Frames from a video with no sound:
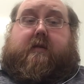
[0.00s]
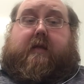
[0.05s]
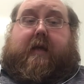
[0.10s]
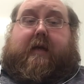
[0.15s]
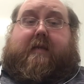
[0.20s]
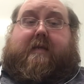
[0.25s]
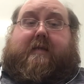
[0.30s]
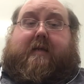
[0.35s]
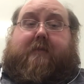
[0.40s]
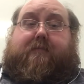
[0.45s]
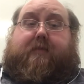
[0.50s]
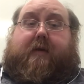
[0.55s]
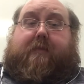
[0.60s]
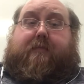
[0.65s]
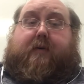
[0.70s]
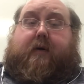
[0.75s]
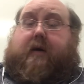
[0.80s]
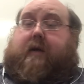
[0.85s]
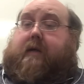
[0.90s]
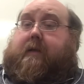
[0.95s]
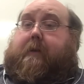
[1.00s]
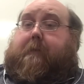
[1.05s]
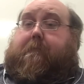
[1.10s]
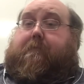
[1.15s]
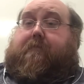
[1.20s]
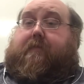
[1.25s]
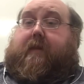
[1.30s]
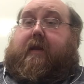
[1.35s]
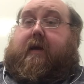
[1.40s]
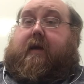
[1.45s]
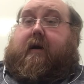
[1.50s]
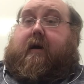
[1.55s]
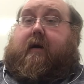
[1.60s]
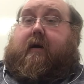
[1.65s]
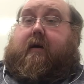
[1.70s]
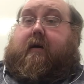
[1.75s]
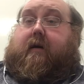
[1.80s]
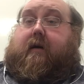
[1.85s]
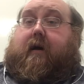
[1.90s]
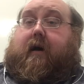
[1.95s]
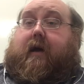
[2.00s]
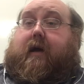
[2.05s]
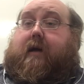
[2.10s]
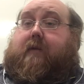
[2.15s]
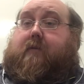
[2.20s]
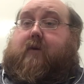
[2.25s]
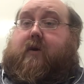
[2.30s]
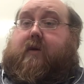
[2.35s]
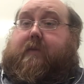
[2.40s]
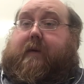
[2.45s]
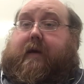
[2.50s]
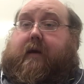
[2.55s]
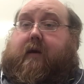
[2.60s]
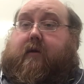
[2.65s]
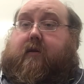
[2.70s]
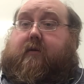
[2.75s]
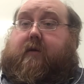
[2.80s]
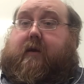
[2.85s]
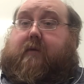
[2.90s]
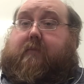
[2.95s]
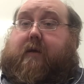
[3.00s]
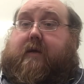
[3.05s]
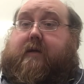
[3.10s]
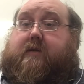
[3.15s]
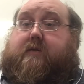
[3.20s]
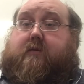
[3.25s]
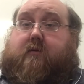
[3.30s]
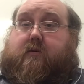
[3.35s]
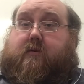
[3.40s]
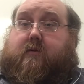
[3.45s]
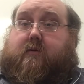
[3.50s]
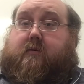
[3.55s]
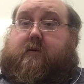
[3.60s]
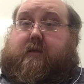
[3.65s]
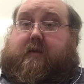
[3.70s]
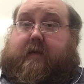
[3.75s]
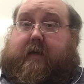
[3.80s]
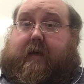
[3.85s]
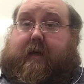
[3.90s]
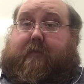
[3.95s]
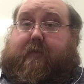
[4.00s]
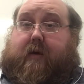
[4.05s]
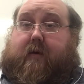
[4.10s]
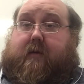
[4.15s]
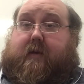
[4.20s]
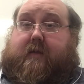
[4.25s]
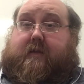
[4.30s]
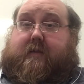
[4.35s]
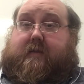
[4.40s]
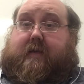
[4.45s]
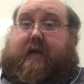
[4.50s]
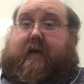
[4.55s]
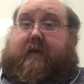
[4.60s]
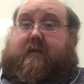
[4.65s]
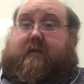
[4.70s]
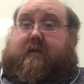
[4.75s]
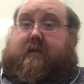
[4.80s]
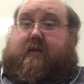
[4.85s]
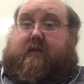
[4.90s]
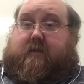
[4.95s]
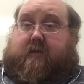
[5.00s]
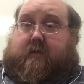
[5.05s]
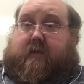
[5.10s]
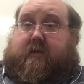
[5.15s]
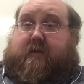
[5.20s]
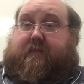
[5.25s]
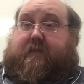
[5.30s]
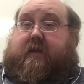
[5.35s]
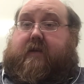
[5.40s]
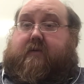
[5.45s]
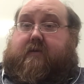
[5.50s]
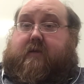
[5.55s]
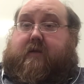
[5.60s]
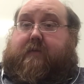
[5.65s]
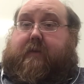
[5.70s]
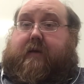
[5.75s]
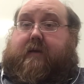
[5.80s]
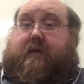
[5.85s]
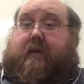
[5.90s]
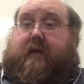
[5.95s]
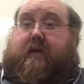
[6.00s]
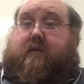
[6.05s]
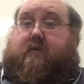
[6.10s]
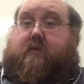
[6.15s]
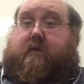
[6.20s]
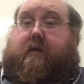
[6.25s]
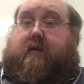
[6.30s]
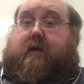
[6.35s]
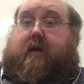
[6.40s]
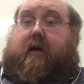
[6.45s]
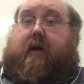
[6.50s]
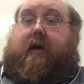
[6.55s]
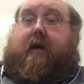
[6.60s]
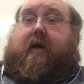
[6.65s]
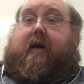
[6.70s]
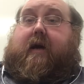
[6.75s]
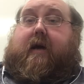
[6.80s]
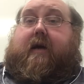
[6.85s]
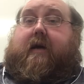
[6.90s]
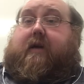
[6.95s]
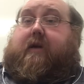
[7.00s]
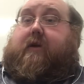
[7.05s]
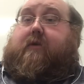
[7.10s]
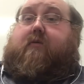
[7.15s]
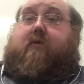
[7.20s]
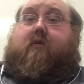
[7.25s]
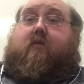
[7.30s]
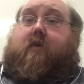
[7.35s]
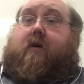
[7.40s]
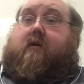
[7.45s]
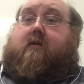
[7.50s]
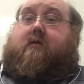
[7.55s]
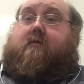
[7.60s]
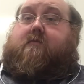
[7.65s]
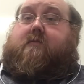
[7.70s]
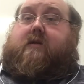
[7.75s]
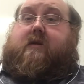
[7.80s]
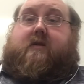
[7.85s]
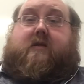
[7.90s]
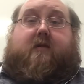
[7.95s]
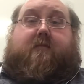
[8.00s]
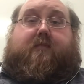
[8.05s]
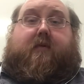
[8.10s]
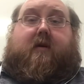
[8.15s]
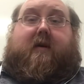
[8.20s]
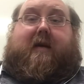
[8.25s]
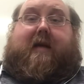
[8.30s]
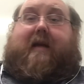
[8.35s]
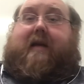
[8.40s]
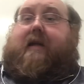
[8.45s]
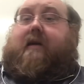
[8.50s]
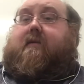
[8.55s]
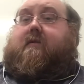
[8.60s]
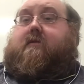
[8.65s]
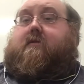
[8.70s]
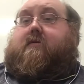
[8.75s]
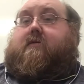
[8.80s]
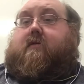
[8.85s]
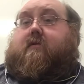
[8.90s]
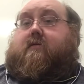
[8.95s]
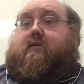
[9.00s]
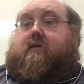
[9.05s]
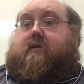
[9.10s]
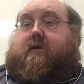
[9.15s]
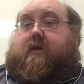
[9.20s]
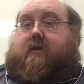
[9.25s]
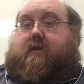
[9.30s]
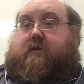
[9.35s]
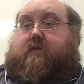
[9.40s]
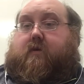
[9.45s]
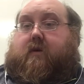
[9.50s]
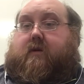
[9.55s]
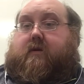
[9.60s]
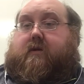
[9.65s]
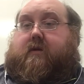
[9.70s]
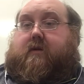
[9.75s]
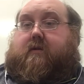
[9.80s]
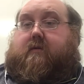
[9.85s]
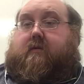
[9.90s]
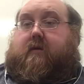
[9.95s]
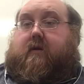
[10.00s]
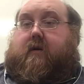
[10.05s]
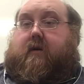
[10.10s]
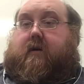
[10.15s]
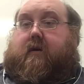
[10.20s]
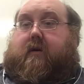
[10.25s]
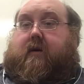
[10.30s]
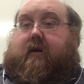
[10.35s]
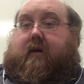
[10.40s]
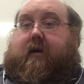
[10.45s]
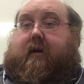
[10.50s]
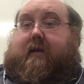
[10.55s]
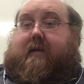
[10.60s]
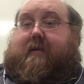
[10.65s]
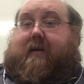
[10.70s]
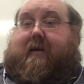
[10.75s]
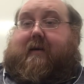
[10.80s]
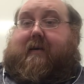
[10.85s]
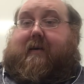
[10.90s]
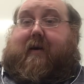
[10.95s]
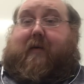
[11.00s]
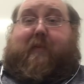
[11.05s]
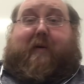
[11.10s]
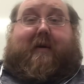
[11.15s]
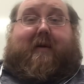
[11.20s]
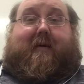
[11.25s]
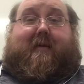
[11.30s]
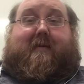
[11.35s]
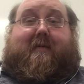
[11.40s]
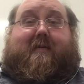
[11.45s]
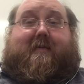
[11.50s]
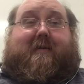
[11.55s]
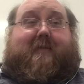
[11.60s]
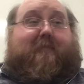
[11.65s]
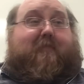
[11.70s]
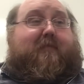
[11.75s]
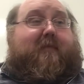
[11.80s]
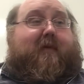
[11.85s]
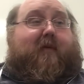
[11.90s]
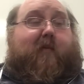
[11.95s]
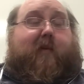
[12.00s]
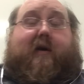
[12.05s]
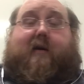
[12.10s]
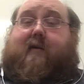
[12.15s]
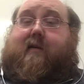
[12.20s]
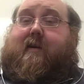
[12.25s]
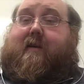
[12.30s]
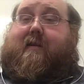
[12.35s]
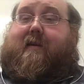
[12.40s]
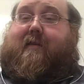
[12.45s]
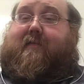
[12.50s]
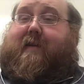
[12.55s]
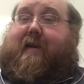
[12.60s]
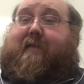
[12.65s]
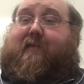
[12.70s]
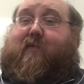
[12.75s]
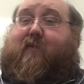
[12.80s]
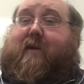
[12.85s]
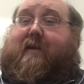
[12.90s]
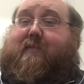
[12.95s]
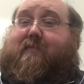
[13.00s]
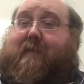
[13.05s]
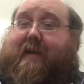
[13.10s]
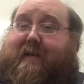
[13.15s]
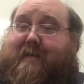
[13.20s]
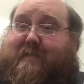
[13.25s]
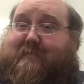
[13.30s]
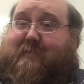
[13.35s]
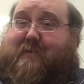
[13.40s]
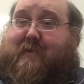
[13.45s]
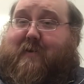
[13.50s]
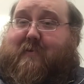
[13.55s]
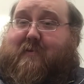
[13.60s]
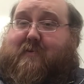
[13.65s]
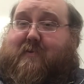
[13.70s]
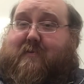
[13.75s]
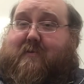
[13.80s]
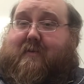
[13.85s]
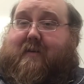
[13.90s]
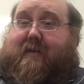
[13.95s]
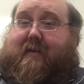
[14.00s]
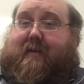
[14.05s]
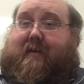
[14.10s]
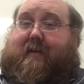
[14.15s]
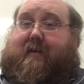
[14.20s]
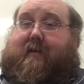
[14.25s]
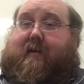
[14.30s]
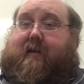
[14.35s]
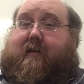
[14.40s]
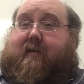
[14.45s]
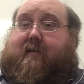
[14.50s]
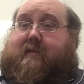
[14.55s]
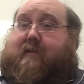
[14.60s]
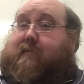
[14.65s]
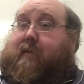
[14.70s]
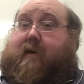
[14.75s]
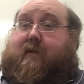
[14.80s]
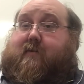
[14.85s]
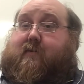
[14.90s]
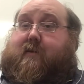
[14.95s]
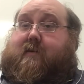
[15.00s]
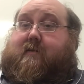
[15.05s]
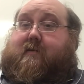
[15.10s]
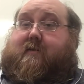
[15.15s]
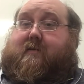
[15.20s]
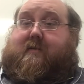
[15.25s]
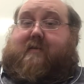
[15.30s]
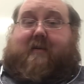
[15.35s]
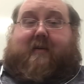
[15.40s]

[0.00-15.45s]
simply put, I am going to be including my socials in the email that's attached to this video is going to be attached with, and you are welcome to jump on any of those socials that you want to. All right, I'll be honest. Weirdly enough, I even went and made some socials, some other ones,